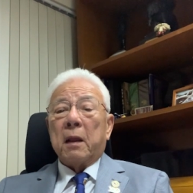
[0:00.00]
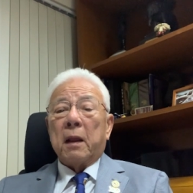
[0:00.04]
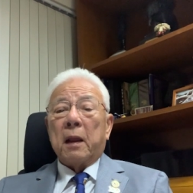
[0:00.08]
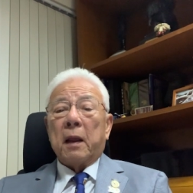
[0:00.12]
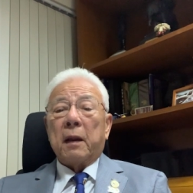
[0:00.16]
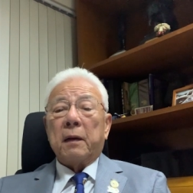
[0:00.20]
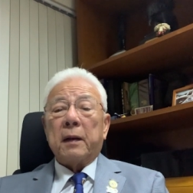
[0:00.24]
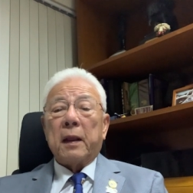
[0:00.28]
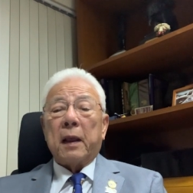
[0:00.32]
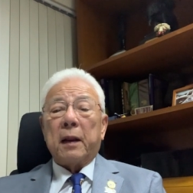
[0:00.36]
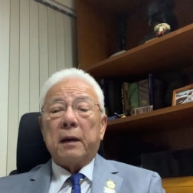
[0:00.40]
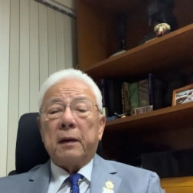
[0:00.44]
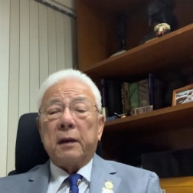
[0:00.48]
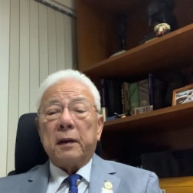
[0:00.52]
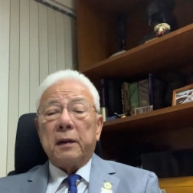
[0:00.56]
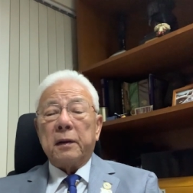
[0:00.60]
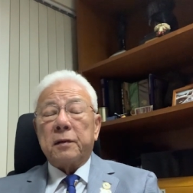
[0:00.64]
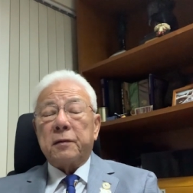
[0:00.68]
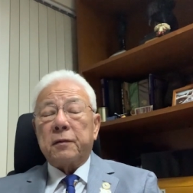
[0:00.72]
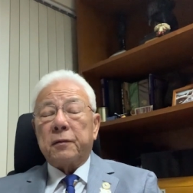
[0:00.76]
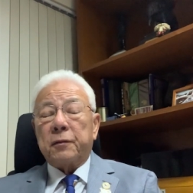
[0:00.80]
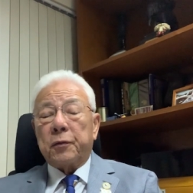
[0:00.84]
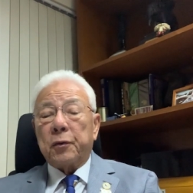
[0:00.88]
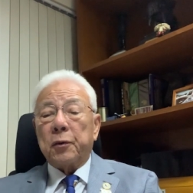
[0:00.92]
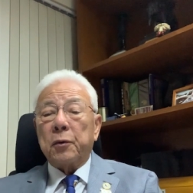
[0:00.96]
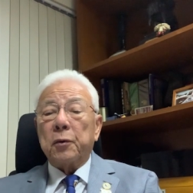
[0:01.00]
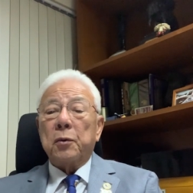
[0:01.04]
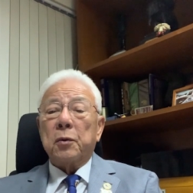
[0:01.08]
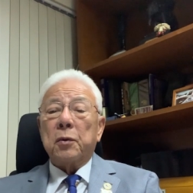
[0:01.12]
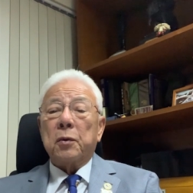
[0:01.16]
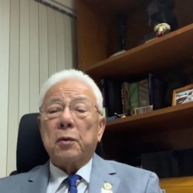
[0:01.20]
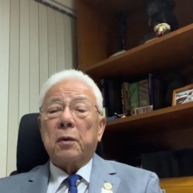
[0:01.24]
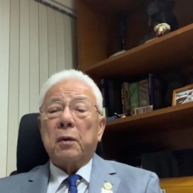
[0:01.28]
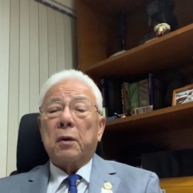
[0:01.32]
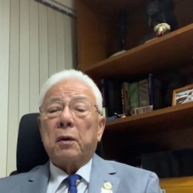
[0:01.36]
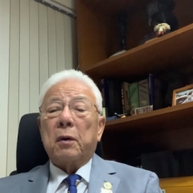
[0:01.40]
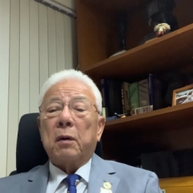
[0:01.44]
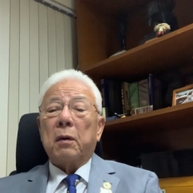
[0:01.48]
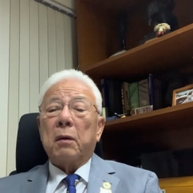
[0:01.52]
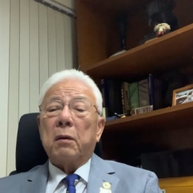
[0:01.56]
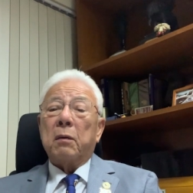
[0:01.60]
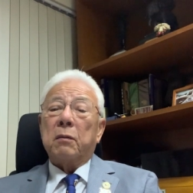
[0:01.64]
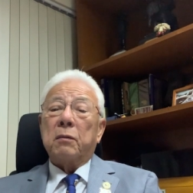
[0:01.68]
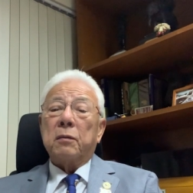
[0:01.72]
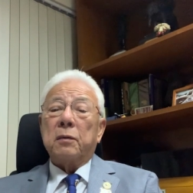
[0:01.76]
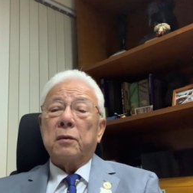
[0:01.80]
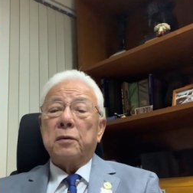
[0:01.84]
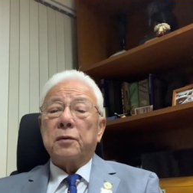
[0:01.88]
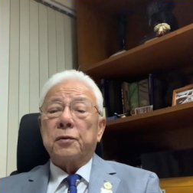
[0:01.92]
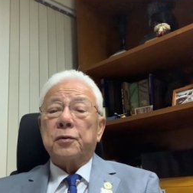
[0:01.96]
and that is through
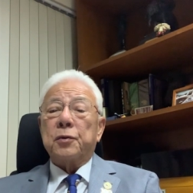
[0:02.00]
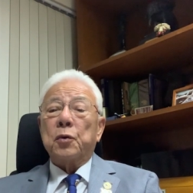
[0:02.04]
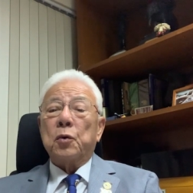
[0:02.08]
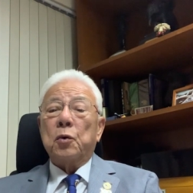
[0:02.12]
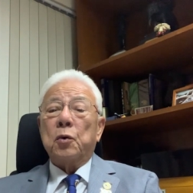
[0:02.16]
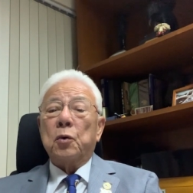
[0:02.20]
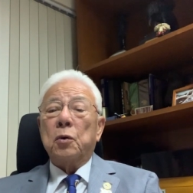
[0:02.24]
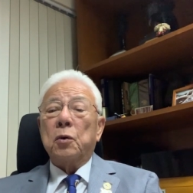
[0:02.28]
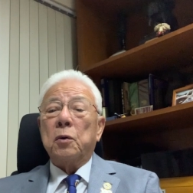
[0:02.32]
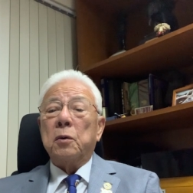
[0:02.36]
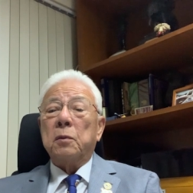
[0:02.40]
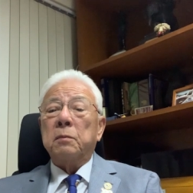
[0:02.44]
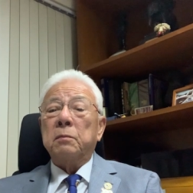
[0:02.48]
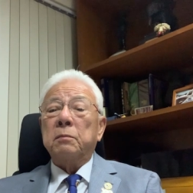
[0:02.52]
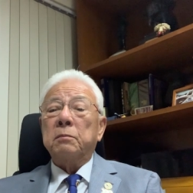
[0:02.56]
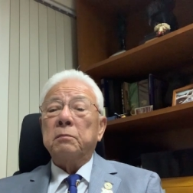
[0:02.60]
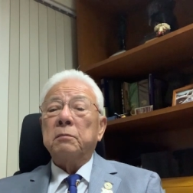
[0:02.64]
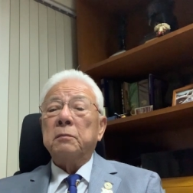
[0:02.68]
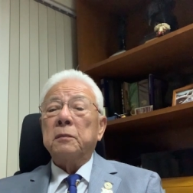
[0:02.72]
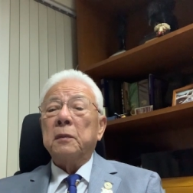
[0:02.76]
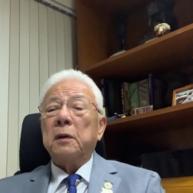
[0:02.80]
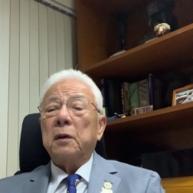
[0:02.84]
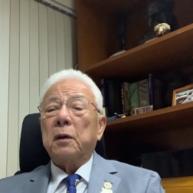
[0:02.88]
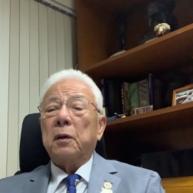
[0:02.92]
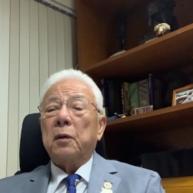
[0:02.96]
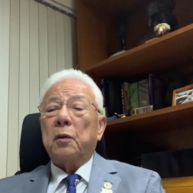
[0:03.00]
Zoom,